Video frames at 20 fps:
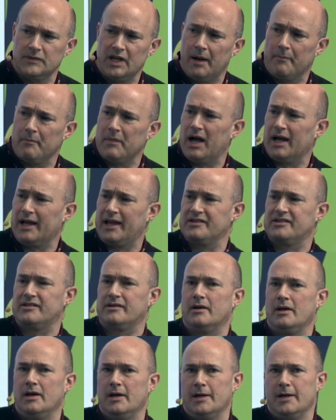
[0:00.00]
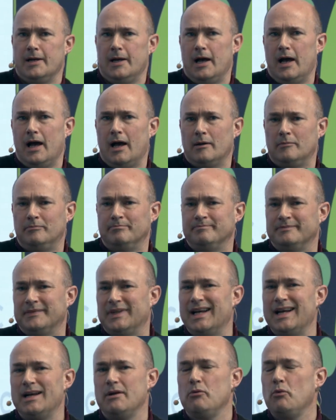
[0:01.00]
Yeah, I guess
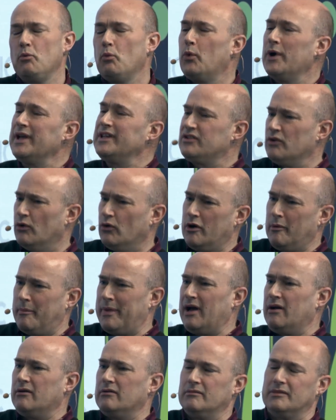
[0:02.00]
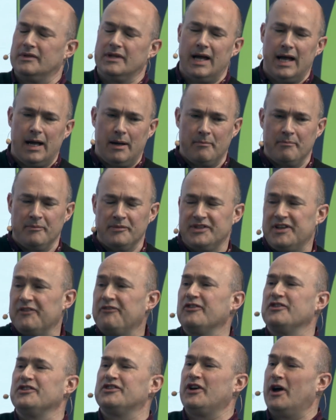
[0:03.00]
we talk about
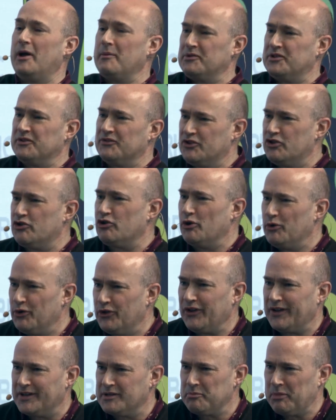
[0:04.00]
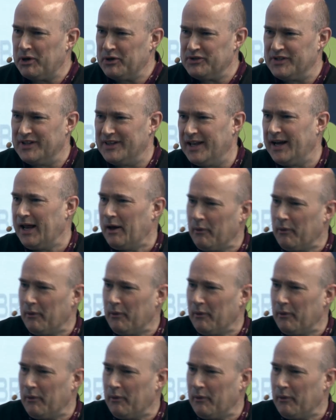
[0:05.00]
different types of truth, I suppose, in the